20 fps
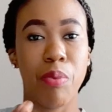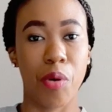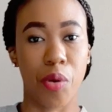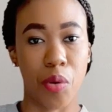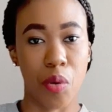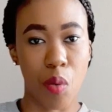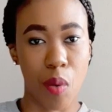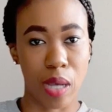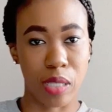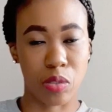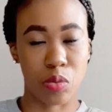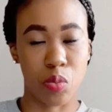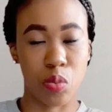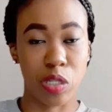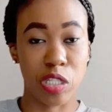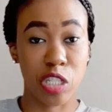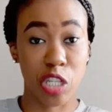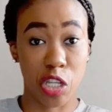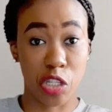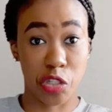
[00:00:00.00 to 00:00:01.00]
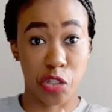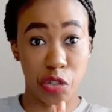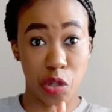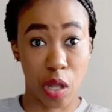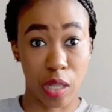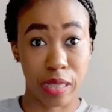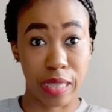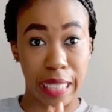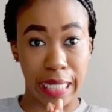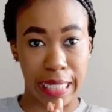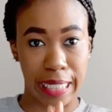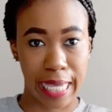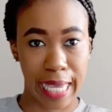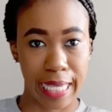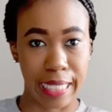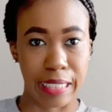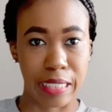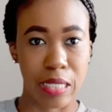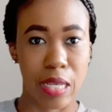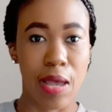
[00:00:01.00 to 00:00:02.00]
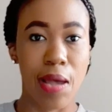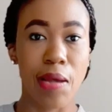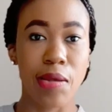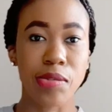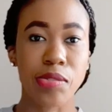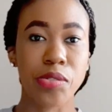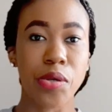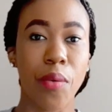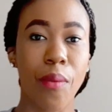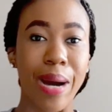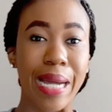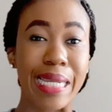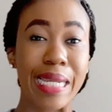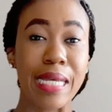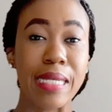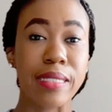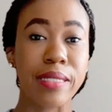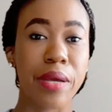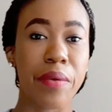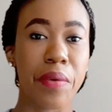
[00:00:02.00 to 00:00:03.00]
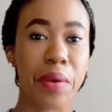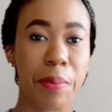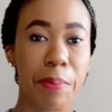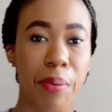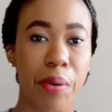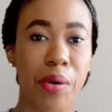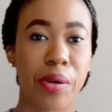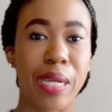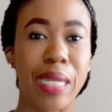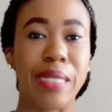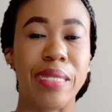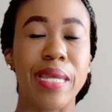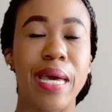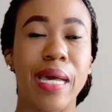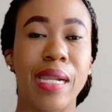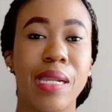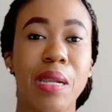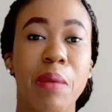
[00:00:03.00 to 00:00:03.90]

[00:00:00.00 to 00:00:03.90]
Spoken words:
borrowers, which is not the case. So what is a repo rate? A